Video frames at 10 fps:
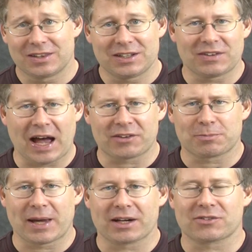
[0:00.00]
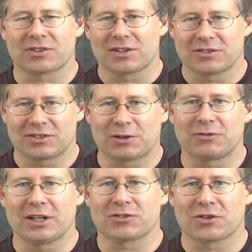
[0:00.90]
these aspects,
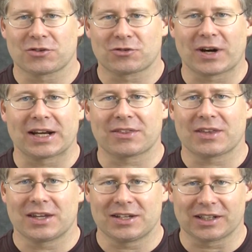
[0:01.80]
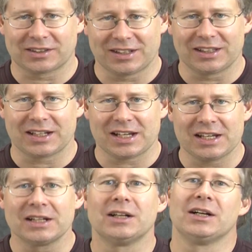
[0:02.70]
stiffness, strength, and
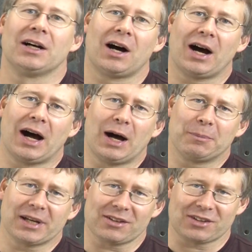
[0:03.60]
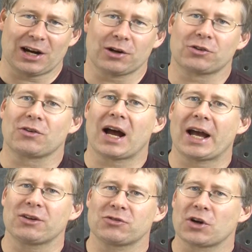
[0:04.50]
ductility, um, gets
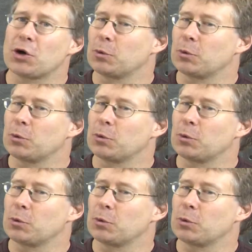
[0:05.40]
characterized,